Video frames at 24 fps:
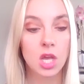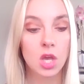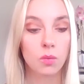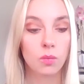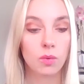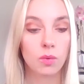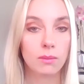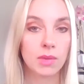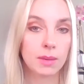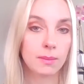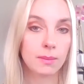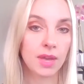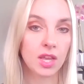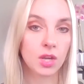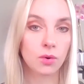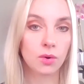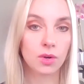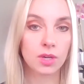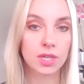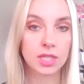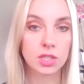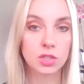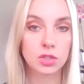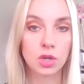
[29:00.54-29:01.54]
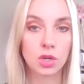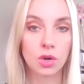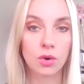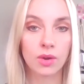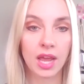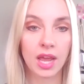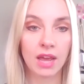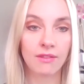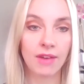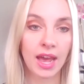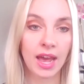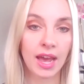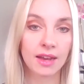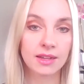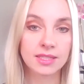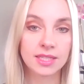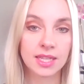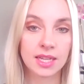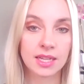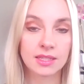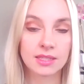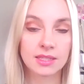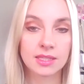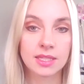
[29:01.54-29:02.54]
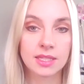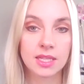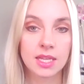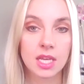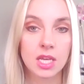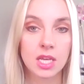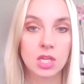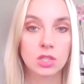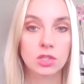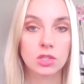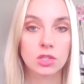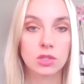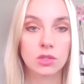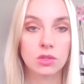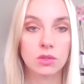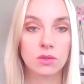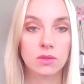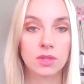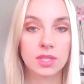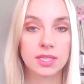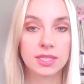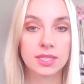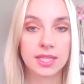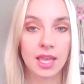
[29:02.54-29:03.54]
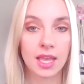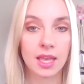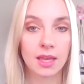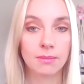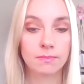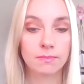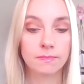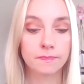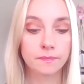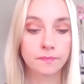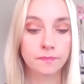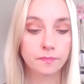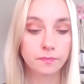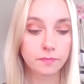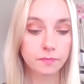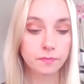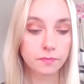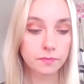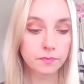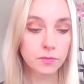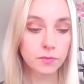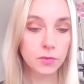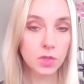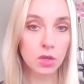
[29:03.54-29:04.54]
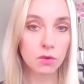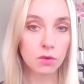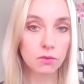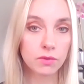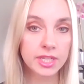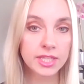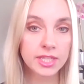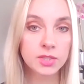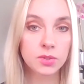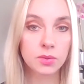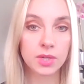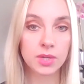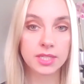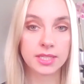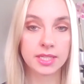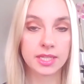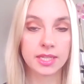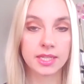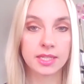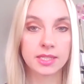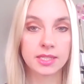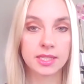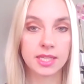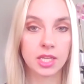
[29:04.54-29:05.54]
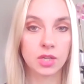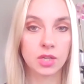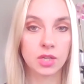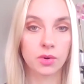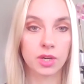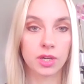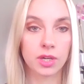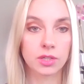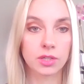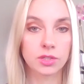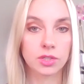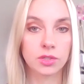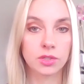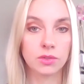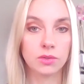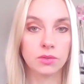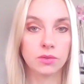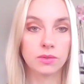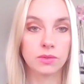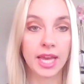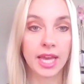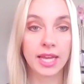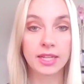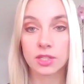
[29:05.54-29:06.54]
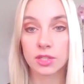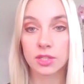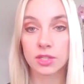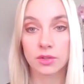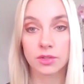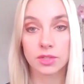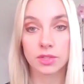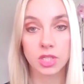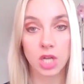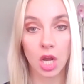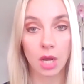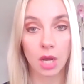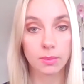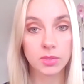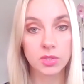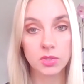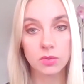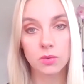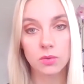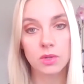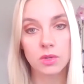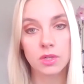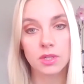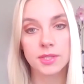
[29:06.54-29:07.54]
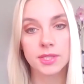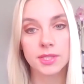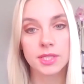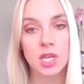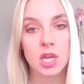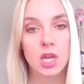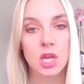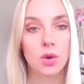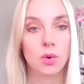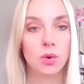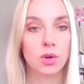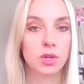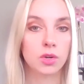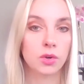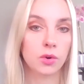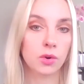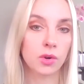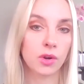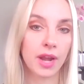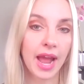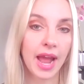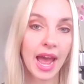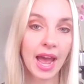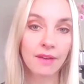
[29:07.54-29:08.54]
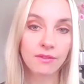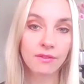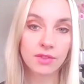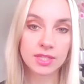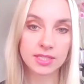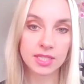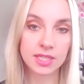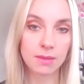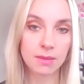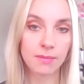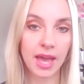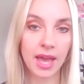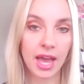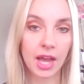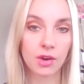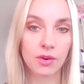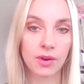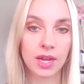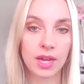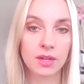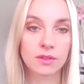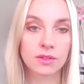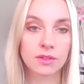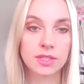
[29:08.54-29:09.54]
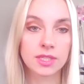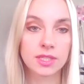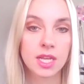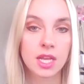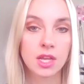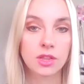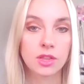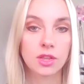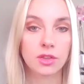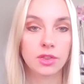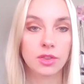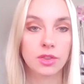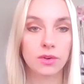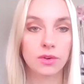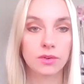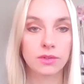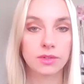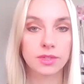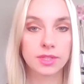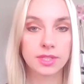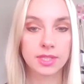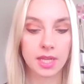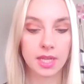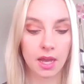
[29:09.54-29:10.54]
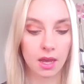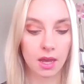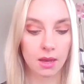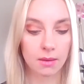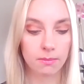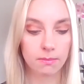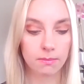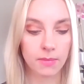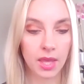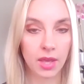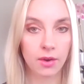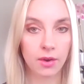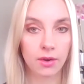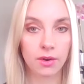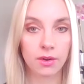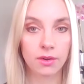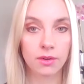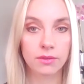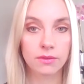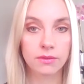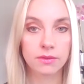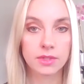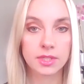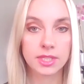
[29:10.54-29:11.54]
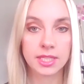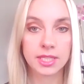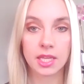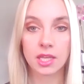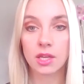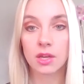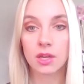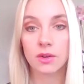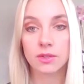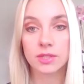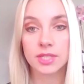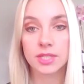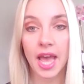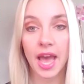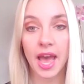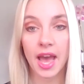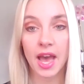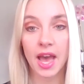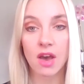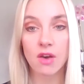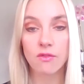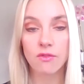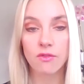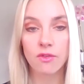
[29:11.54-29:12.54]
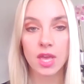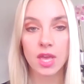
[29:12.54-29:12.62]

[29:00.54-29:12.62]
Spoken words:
women and minorities don't have access to the same resources in order to get to those top schools, or in order to have the same backgrounds that those male CEOs have.